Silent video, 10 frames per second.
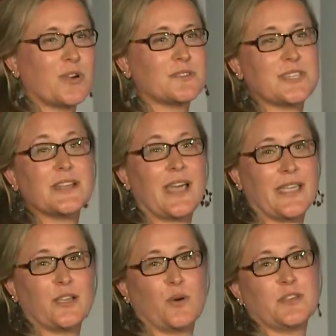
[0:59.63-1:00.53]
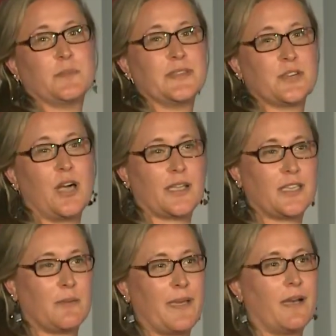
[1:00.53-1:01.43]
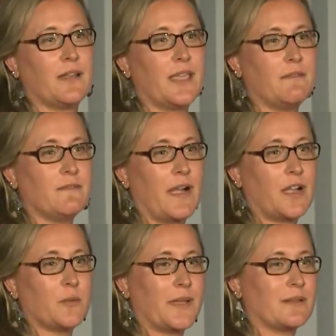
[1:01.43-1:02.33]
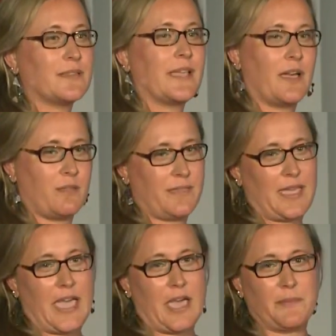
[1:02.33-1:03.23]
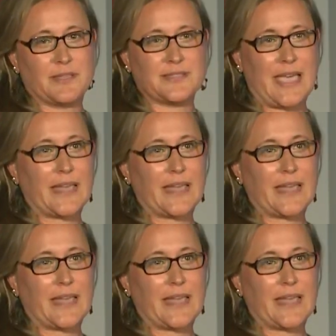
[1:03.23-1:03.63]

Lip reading: tonight going to be talking about environmentally healthy habits at